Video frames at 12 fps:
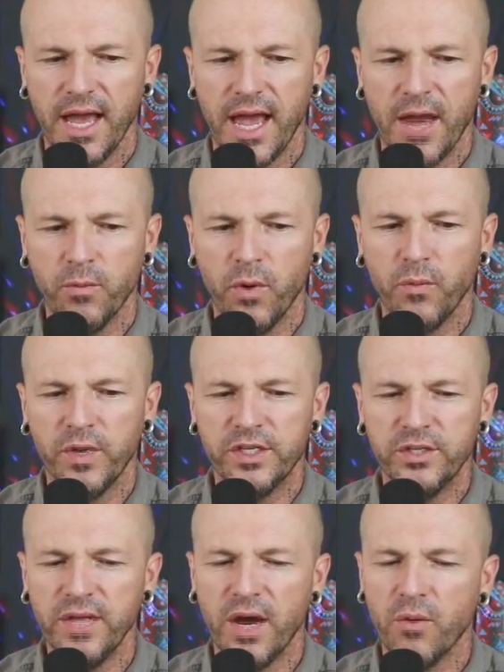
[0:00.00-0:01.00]
And when we
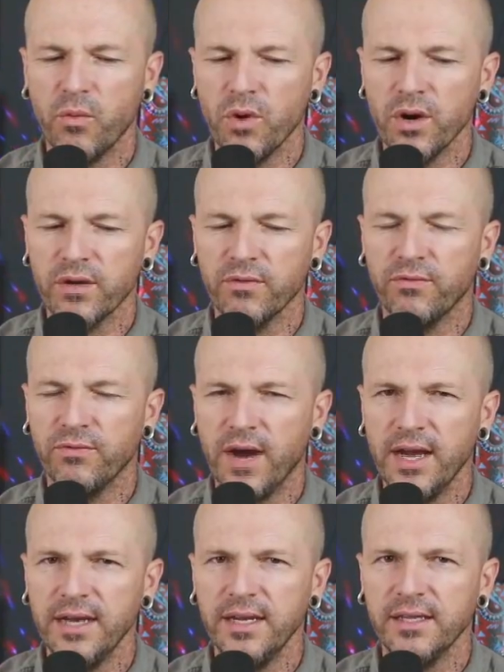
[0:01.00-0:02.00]
do that work of
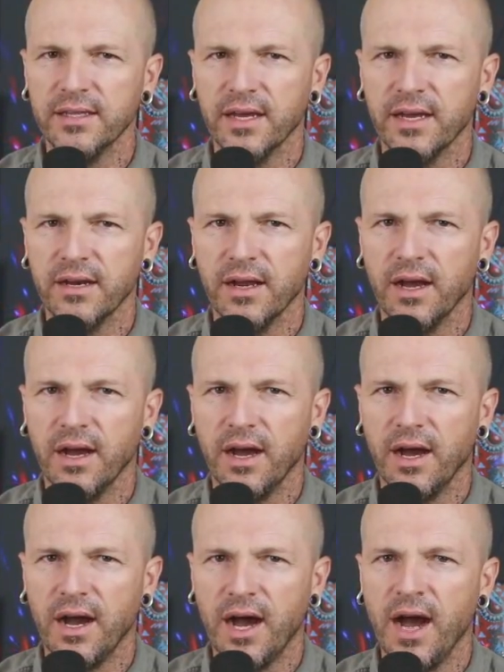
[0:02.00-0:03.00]
finding that
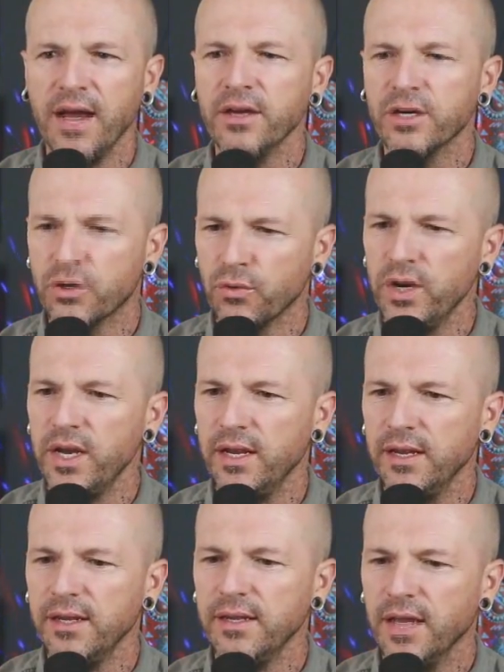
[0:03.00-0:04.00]
I
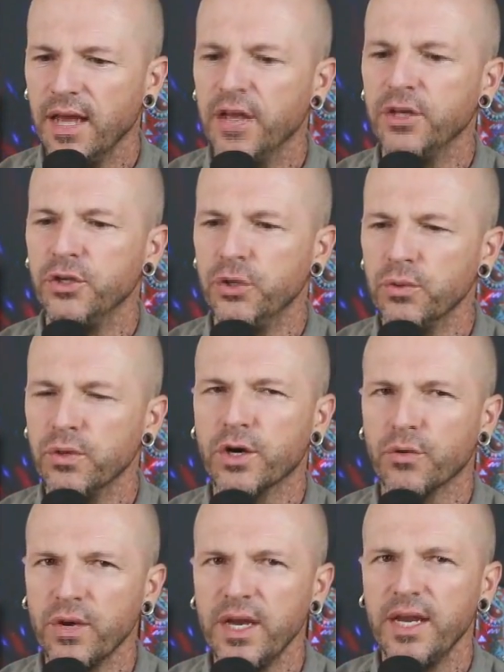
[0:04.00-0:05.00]
agree and you
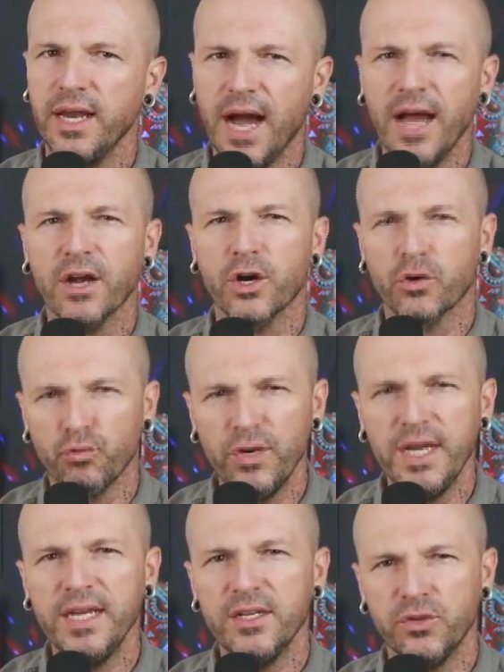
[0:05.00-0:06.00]
agree, I
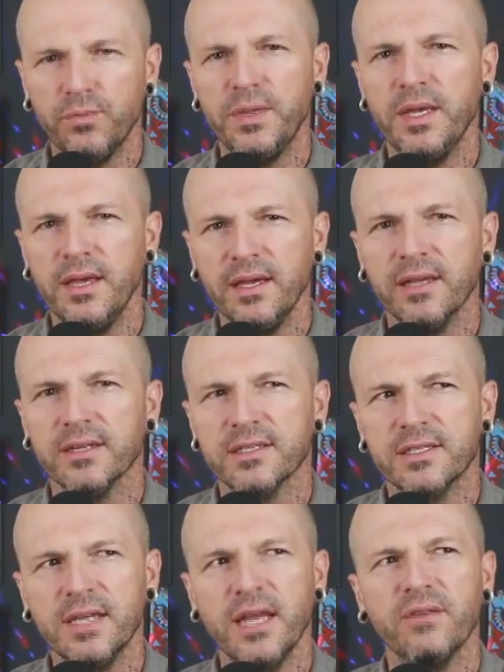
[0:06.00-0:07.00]
agree to being in a
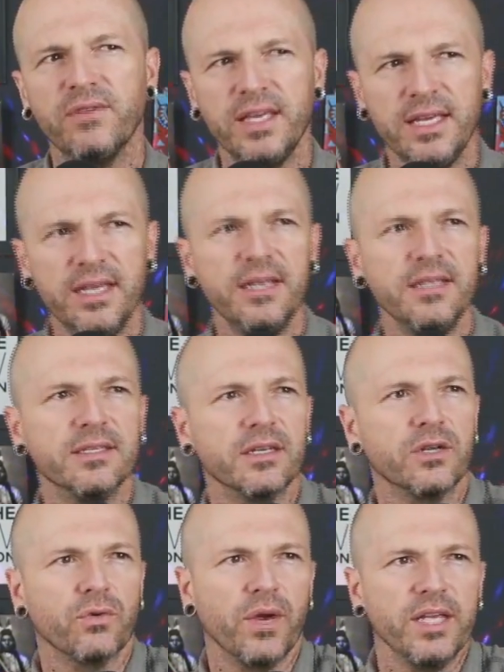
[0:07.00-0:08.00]
state of ease and
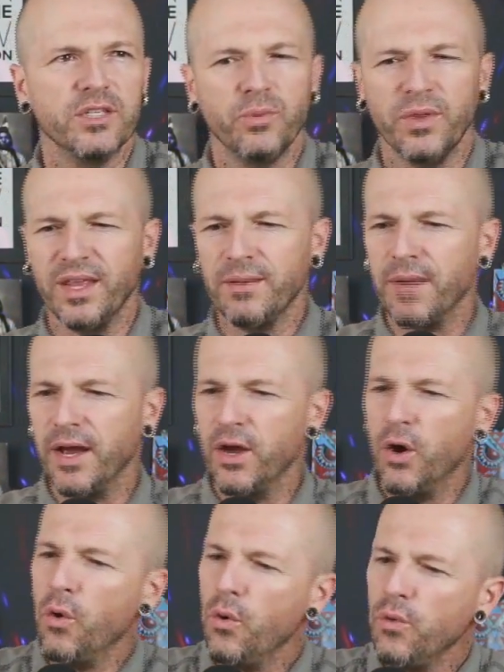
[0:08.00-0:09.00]
grace within my
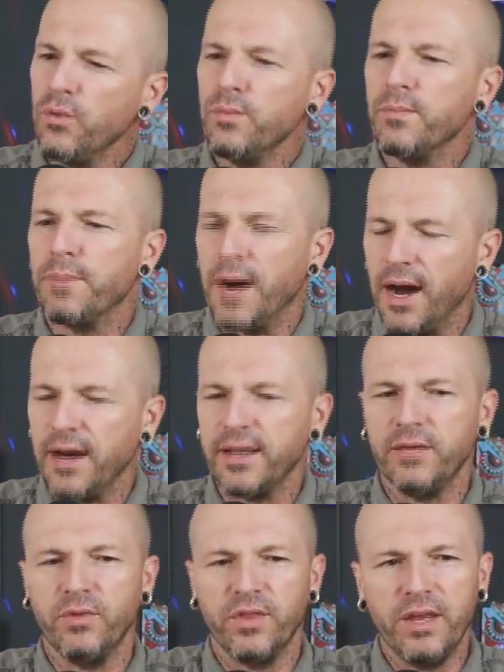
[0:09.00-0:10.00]
own body,
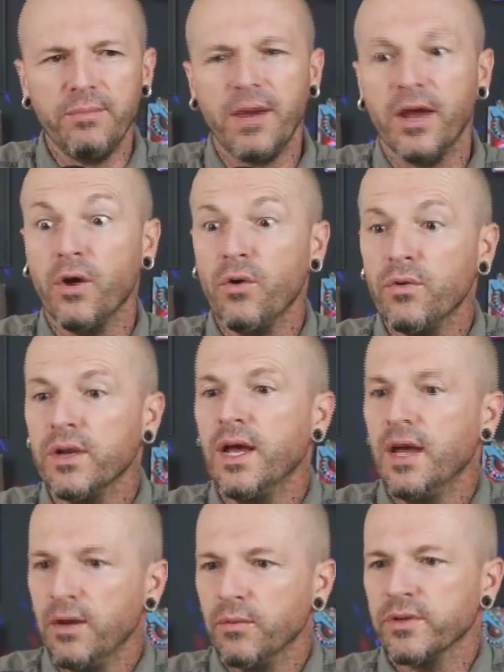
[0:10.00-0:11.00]
within my own,
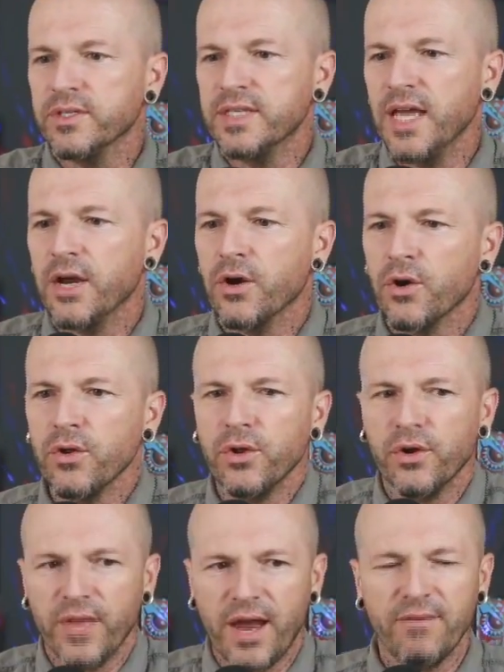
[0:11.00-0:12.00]
what I was saying
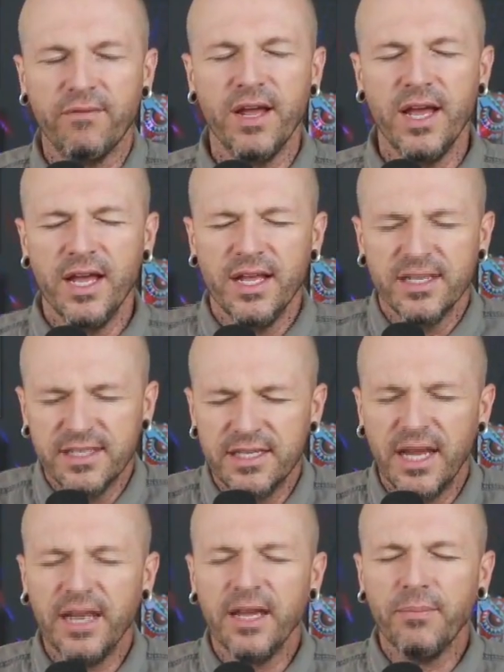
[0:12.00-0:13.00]
earlier, that
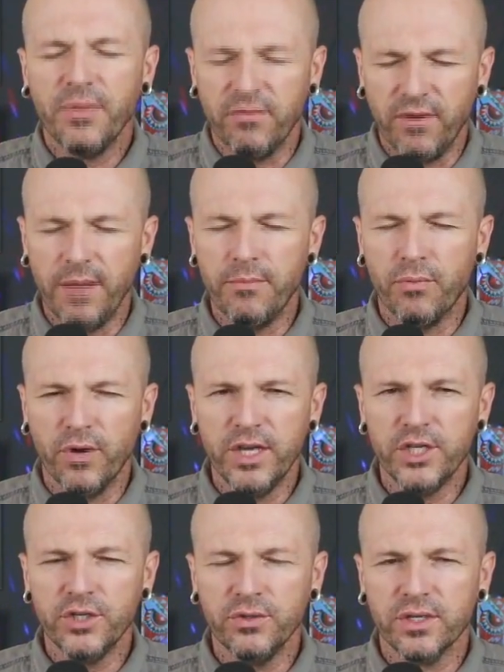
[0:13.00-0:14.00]
setting up the
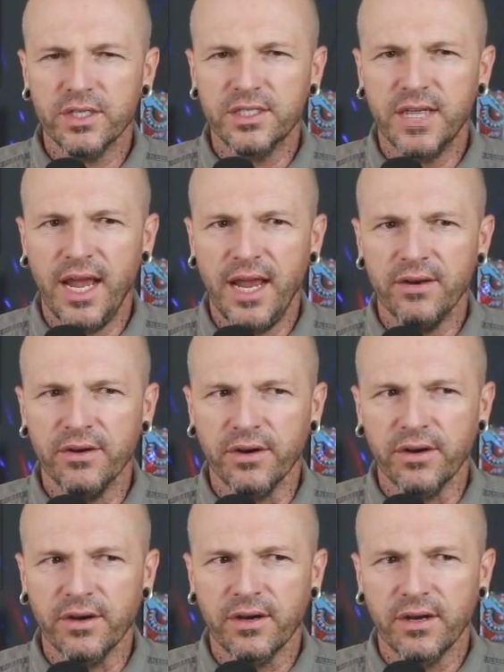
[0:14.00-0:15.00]
vibrational container